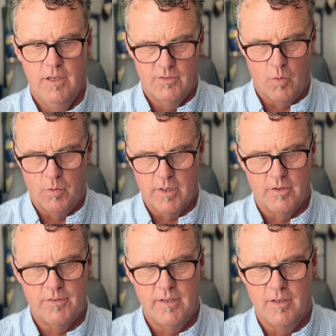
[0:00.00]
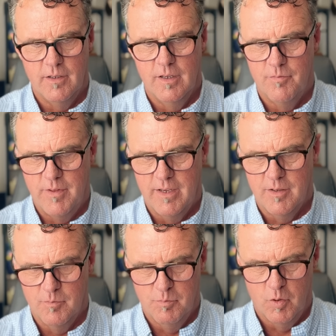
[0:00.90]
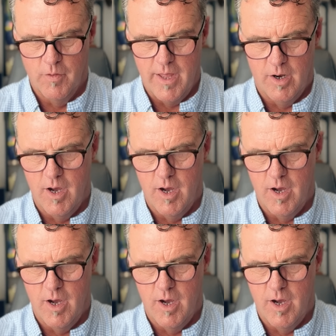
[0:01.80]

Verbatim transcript: So we're going to see if they can pull that